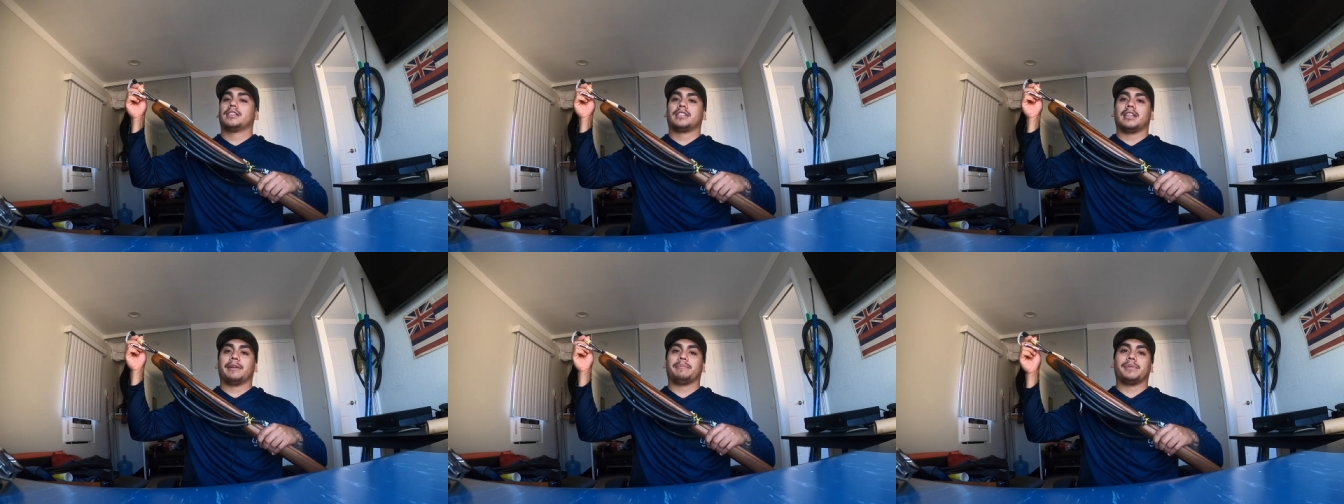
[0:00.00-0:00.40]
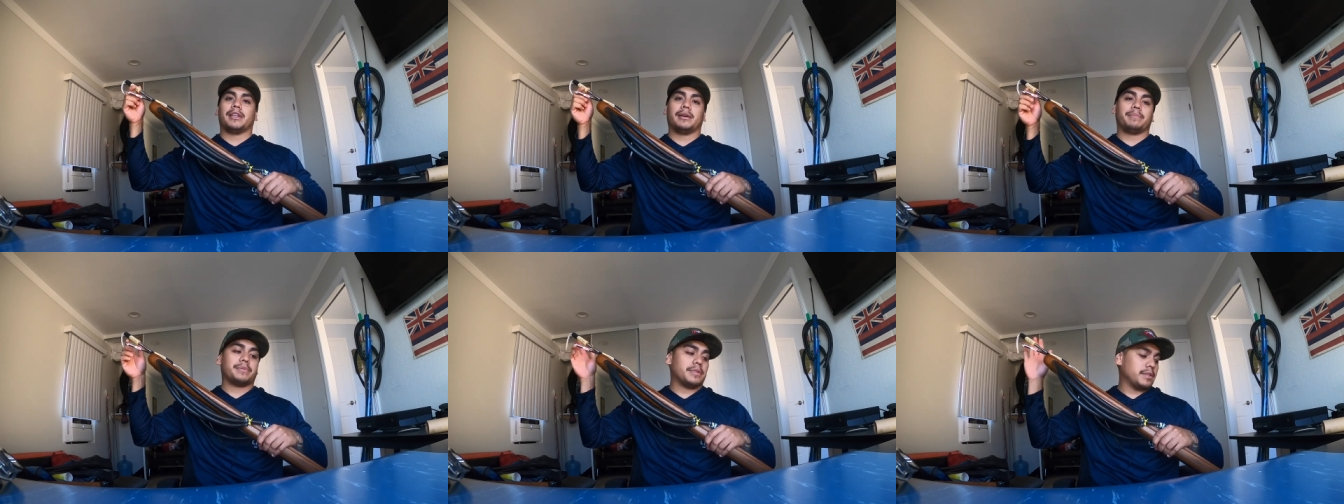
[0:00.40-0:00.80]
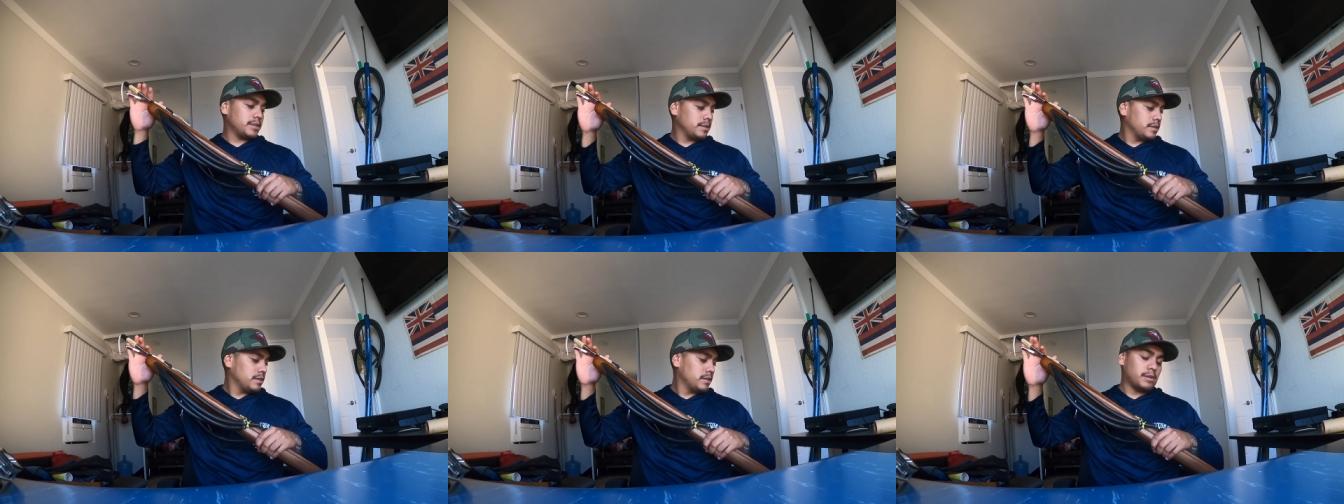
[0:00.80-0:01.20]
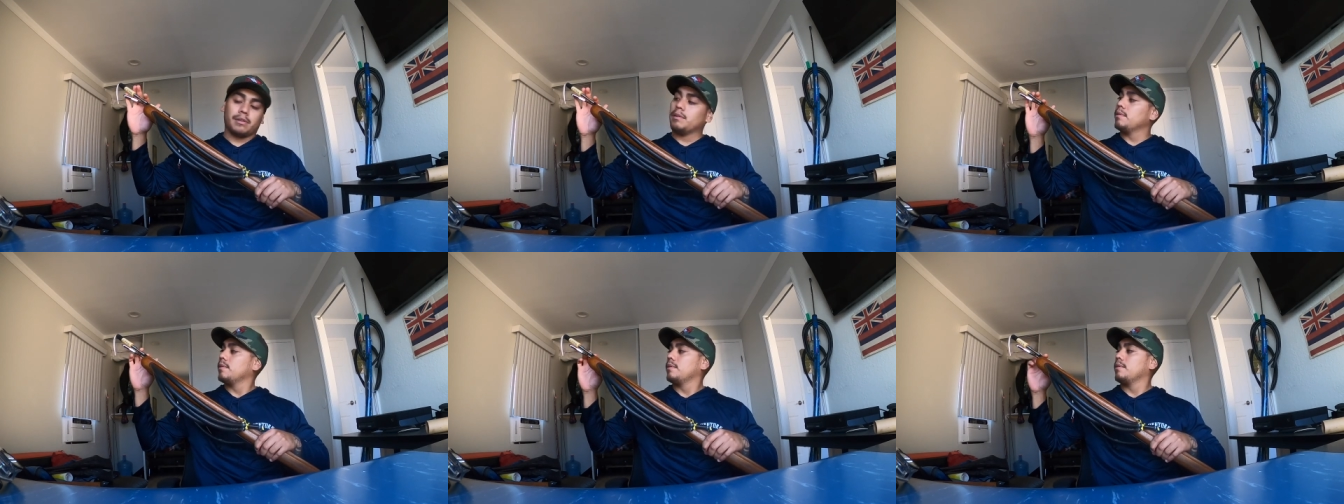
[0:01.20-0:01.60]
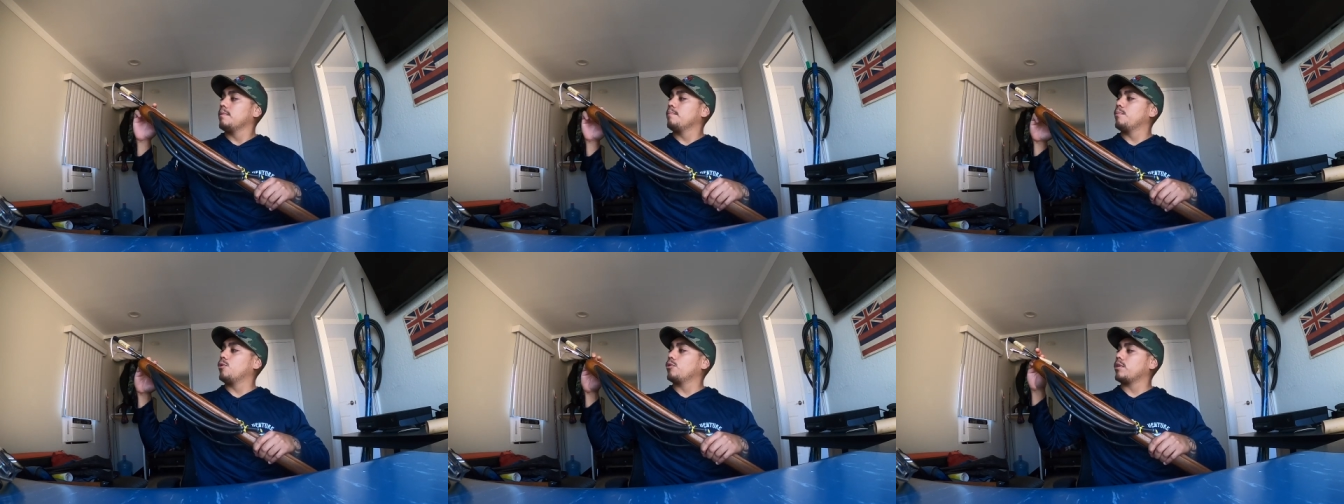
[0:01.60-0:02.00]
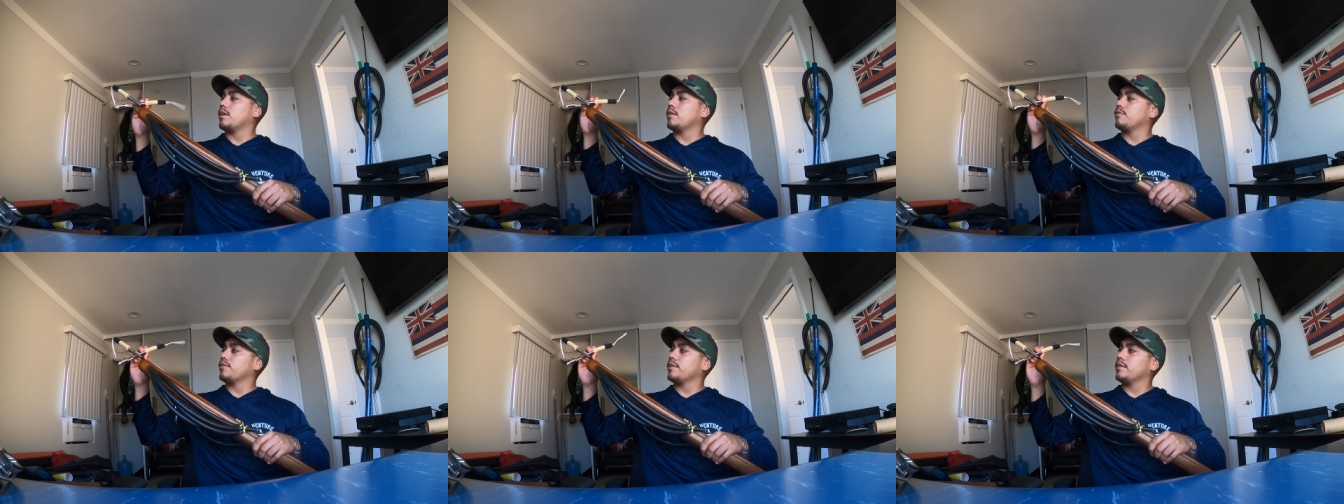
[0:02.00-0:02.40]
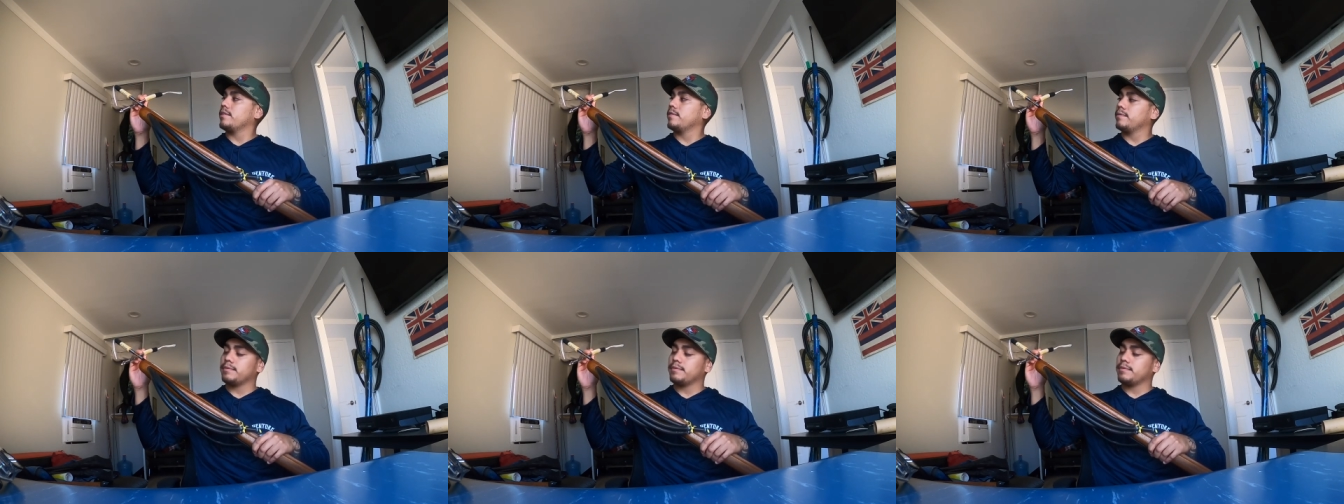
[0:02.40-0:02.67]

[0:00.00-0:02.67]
slip tips, bolt cover.